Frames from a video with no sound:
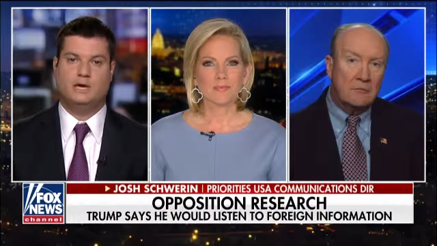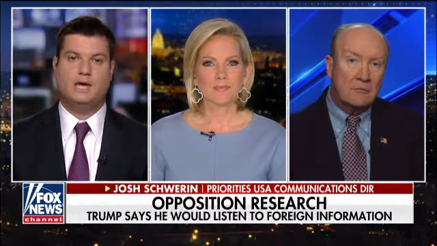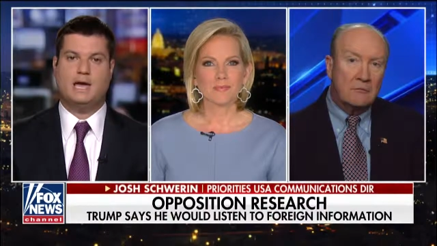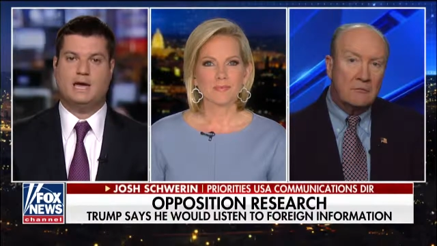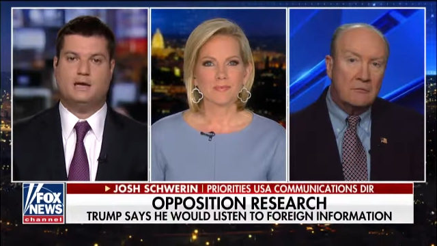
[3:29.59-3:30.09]

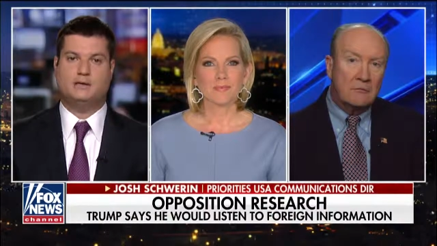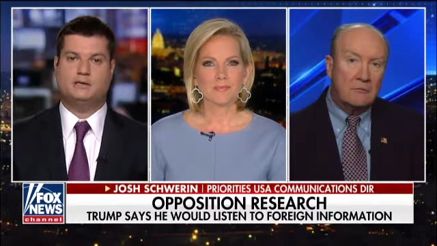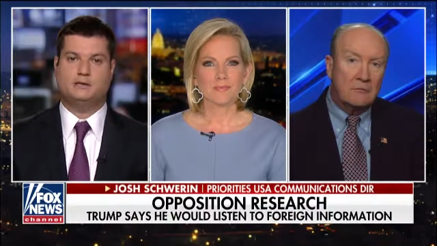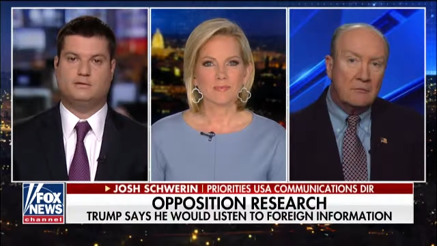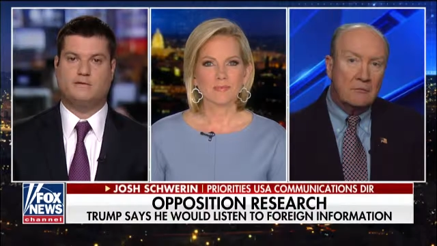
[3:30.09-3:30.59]
Speaker 1: And
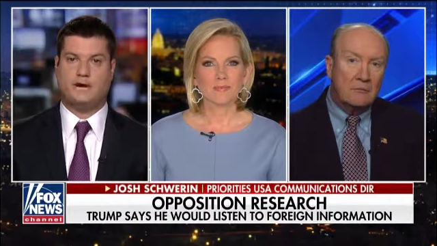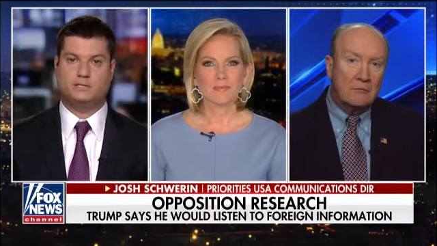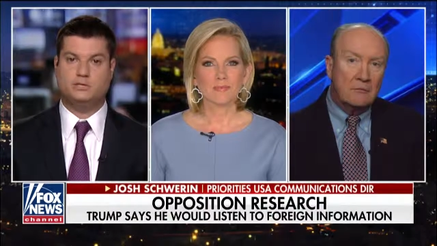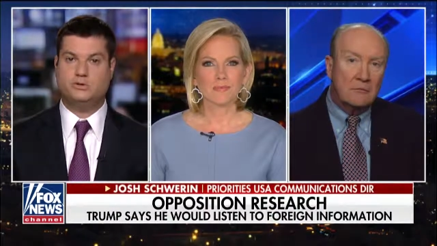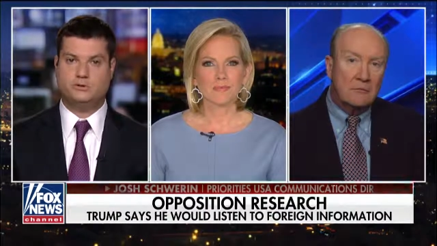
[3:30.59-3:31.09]
Fox
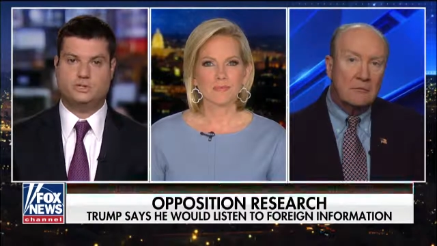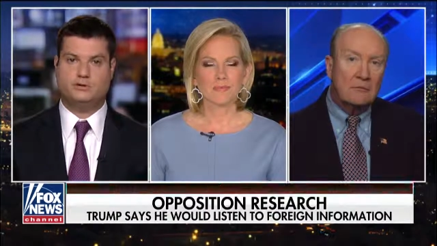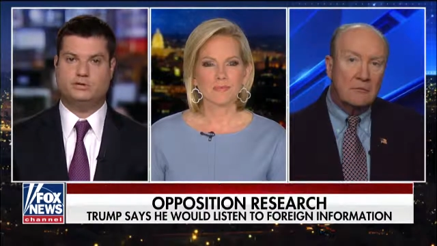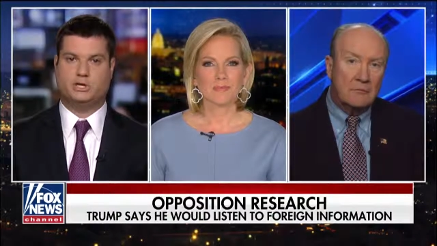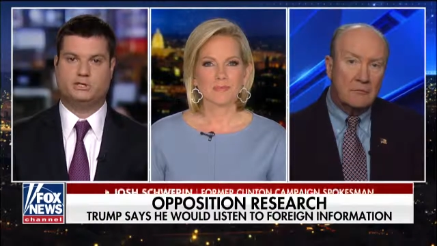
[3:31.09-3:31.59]
News
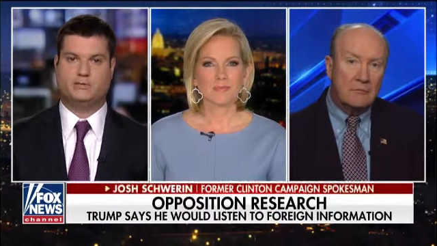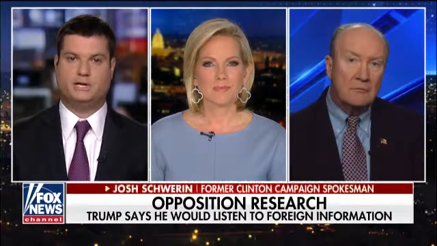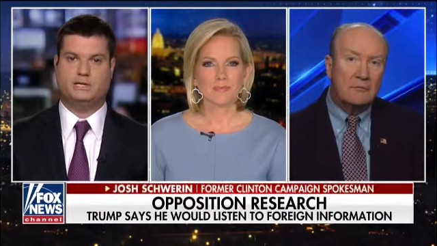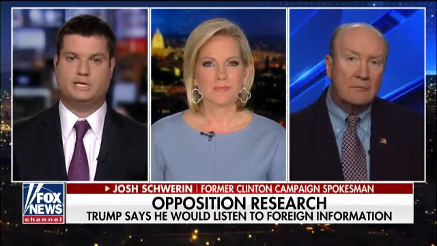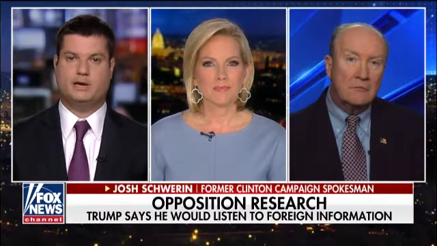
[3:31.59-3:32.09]
and Judge
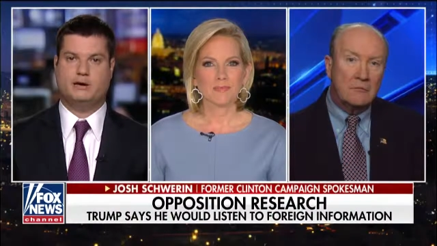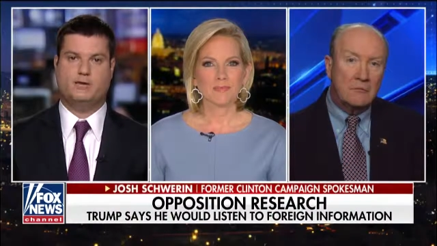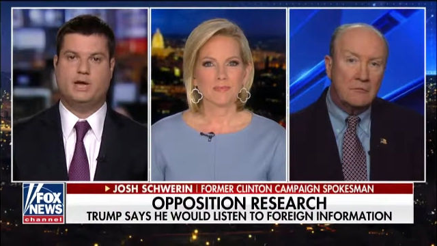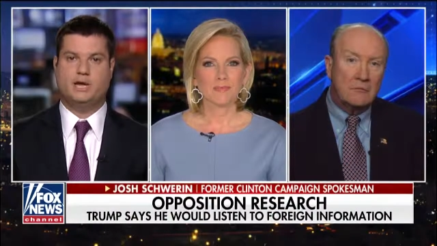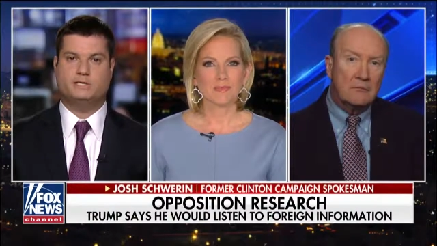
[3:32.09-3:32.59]
Napolitano
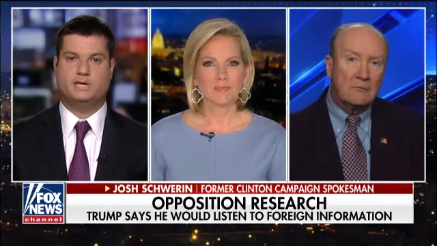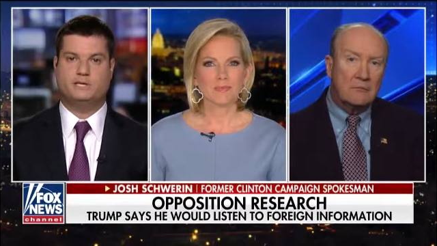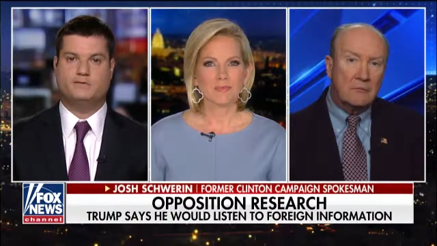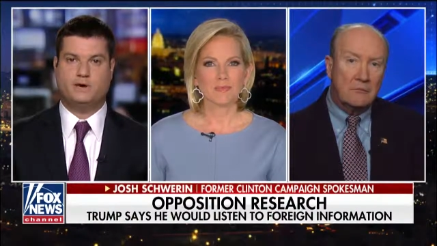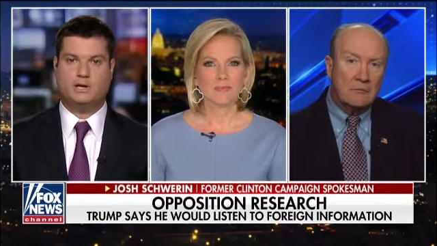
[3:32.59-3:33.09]
said
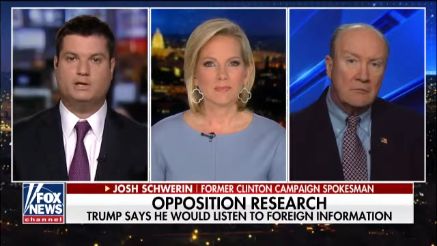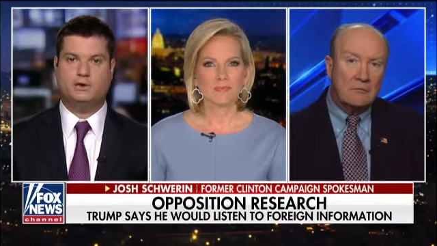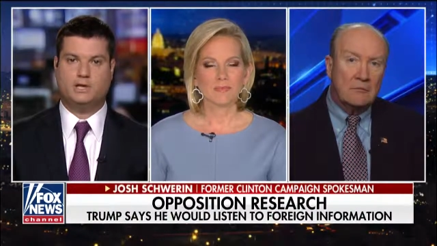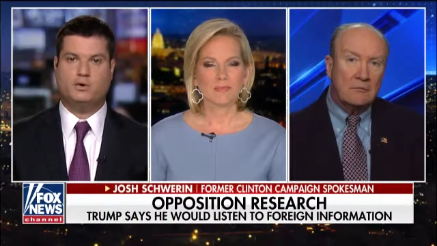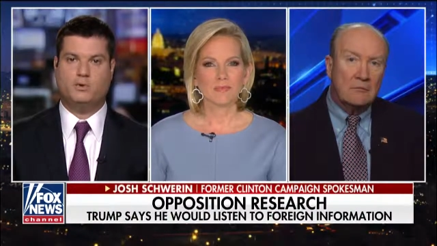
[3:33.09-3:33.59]
it's very clear that it